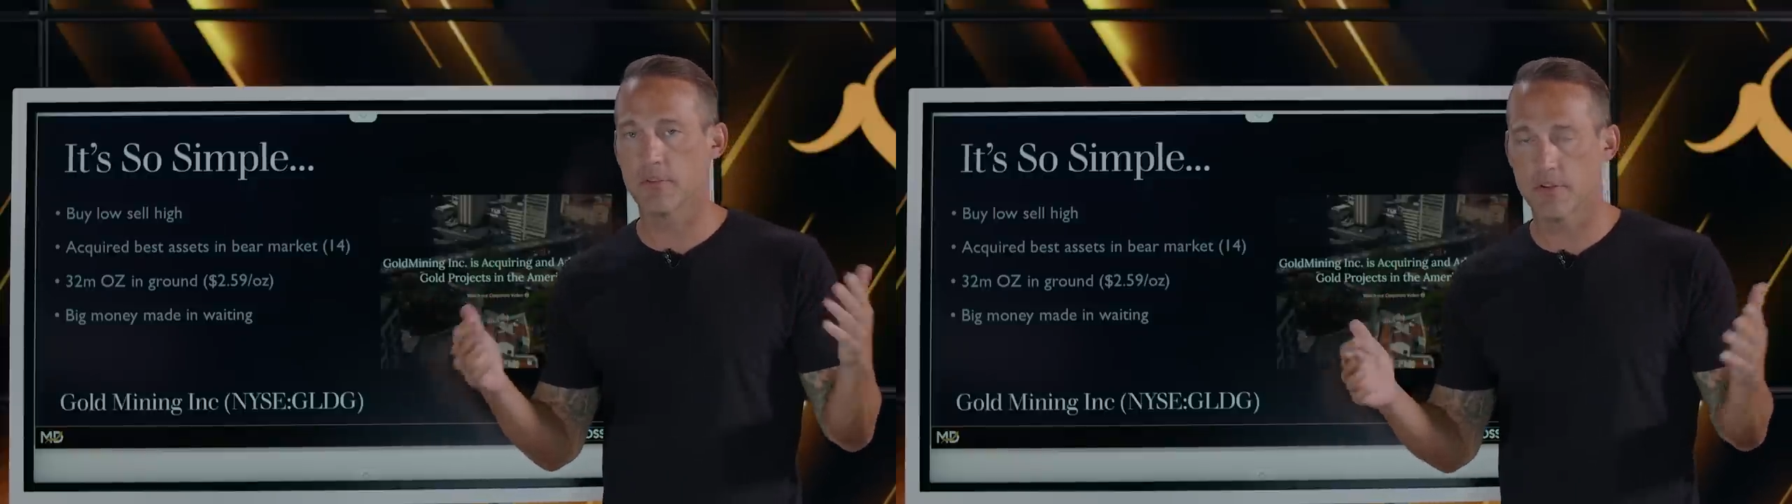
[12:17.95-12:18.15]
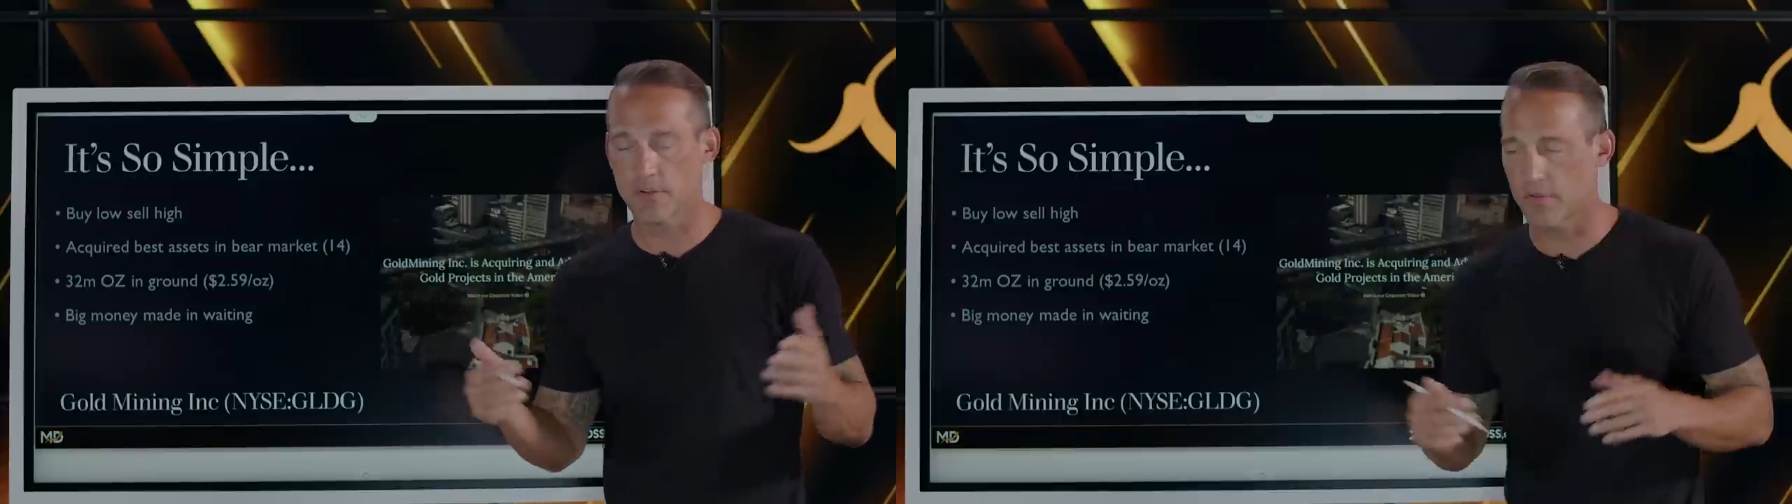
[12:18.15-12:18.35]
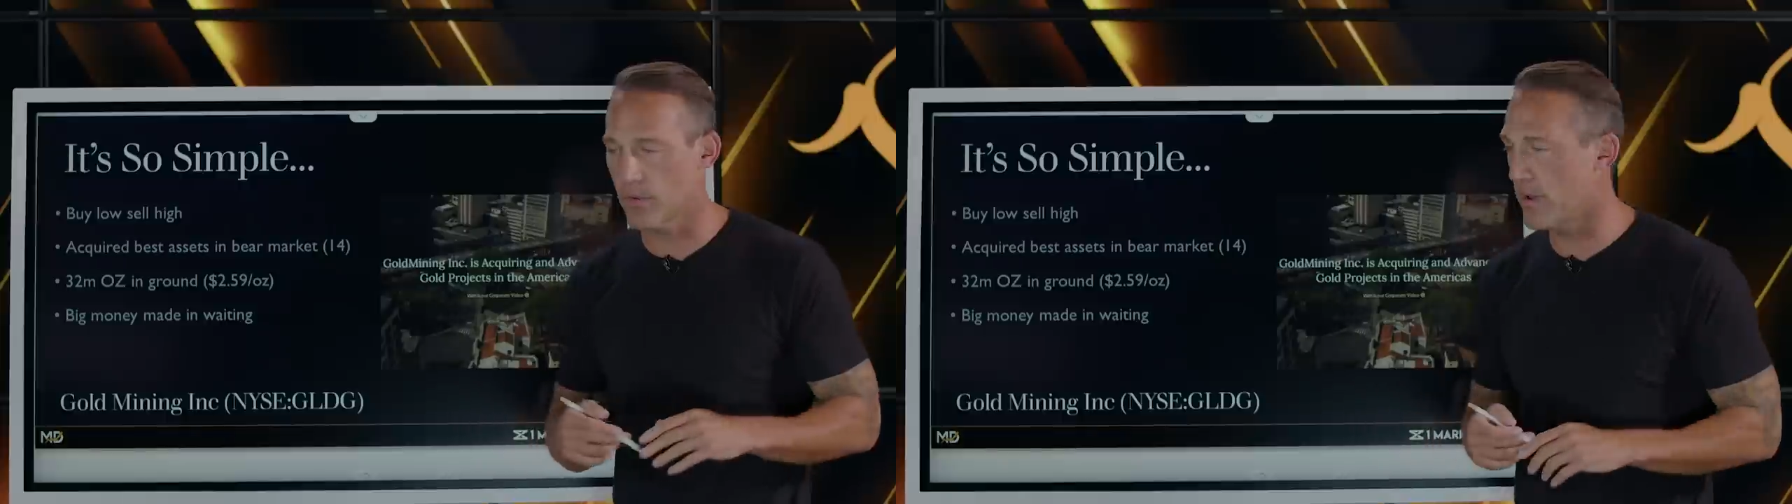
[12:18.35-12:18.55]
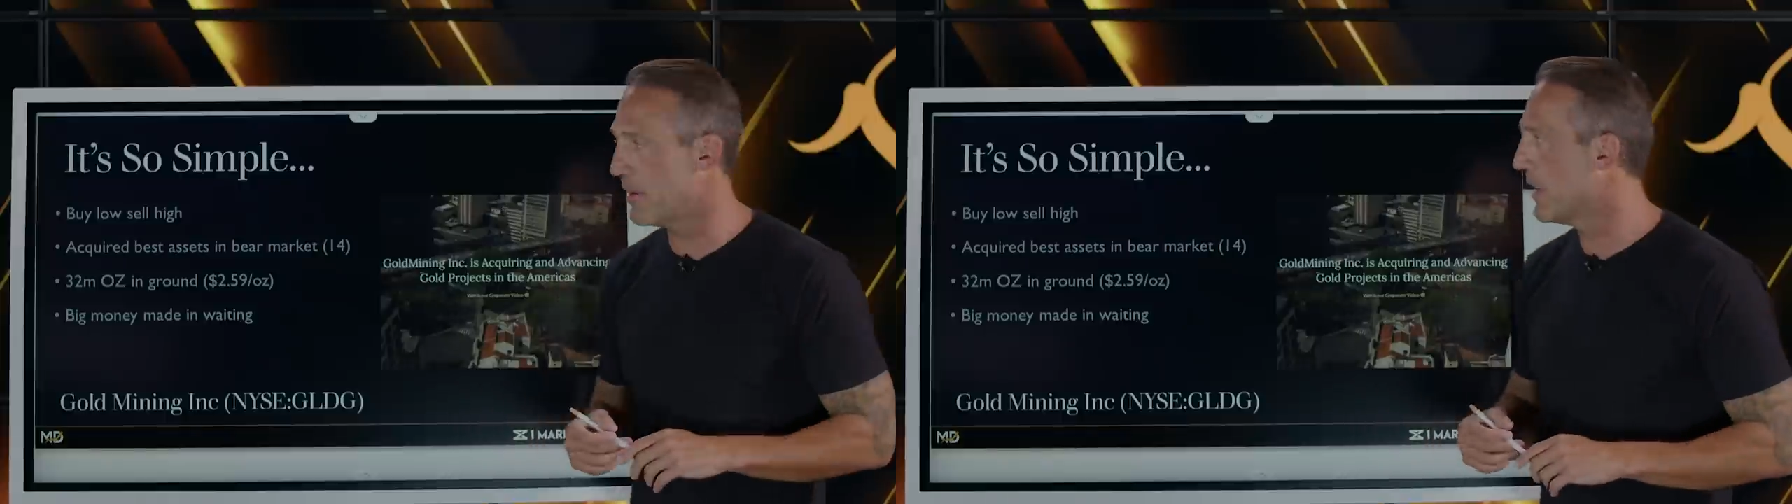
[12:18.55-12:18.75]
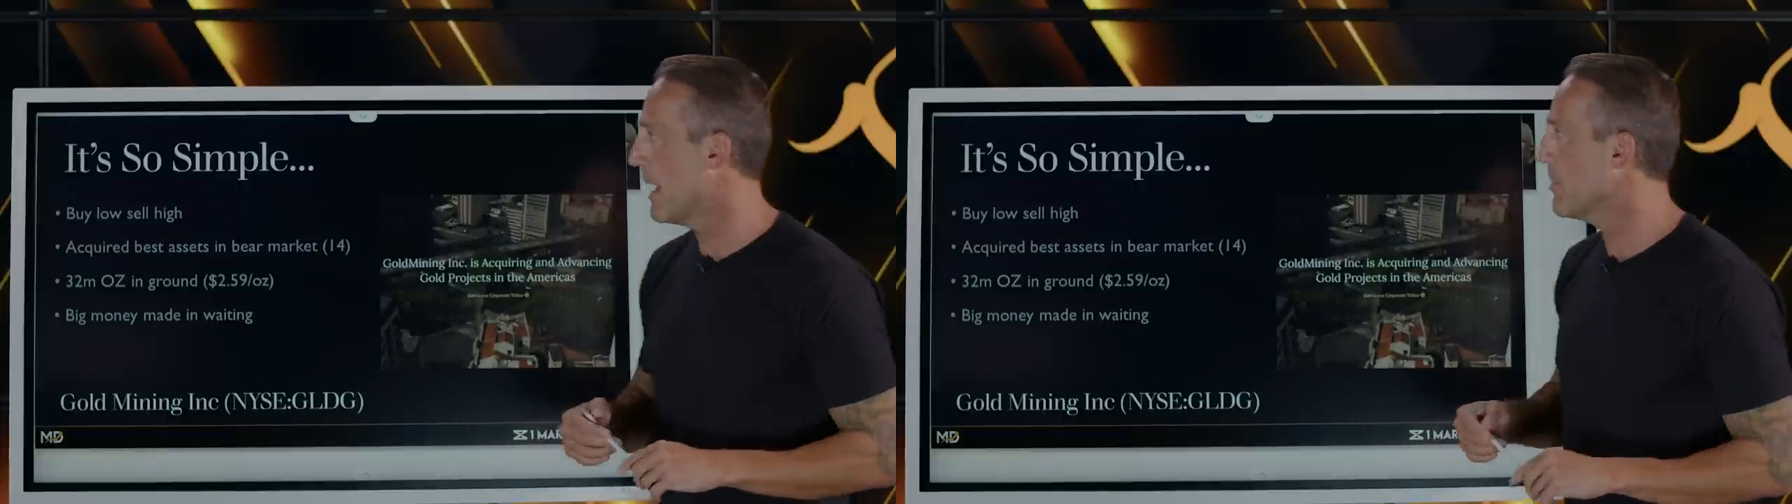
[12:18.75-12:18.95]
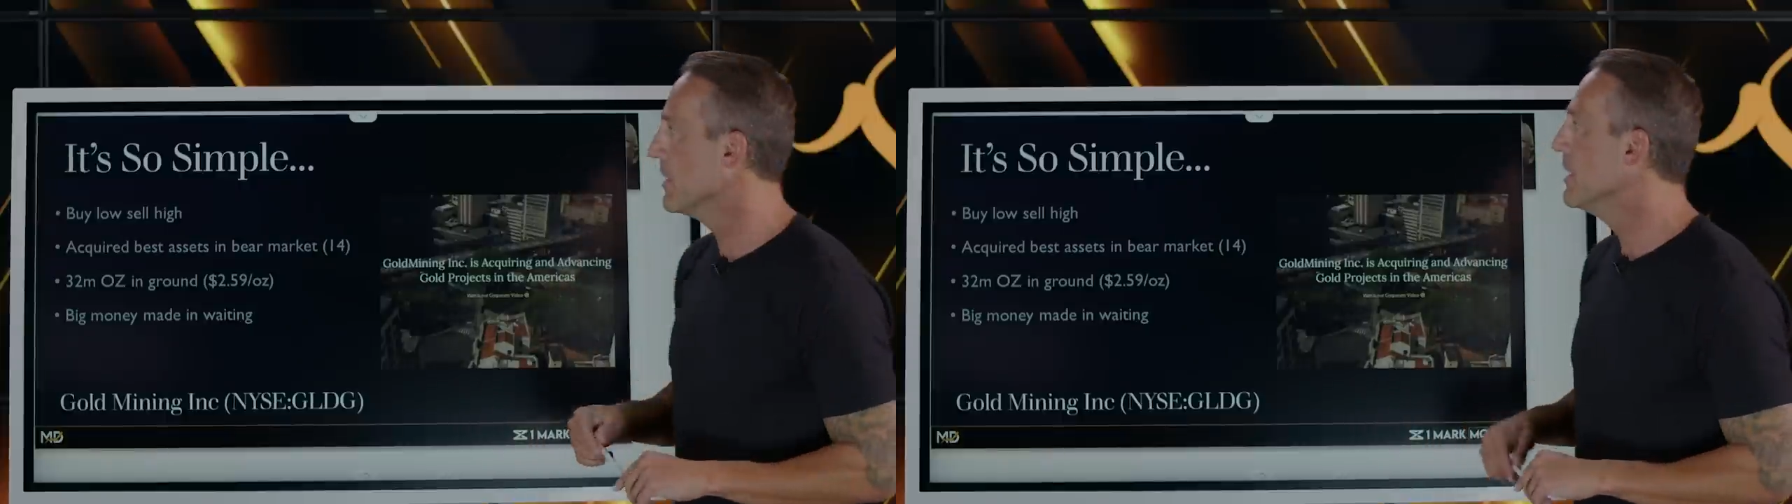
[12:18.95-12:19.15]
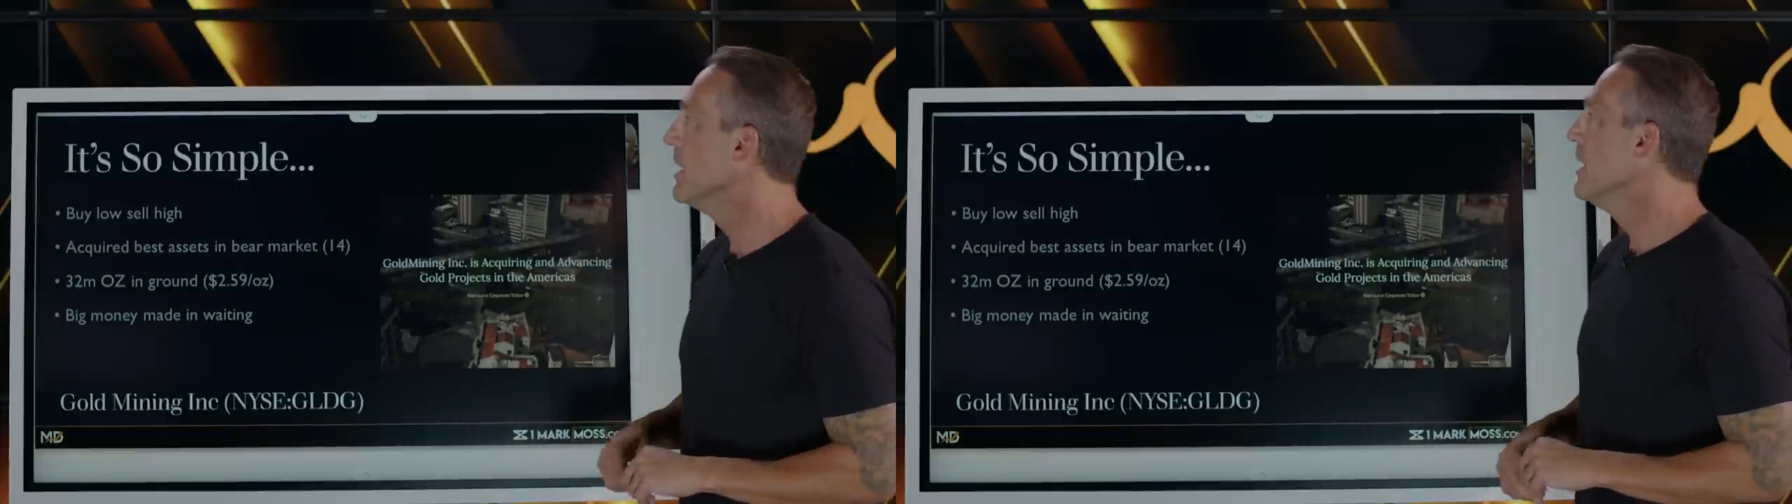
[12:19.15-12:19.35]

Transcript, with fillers: I just don't see why that would happen.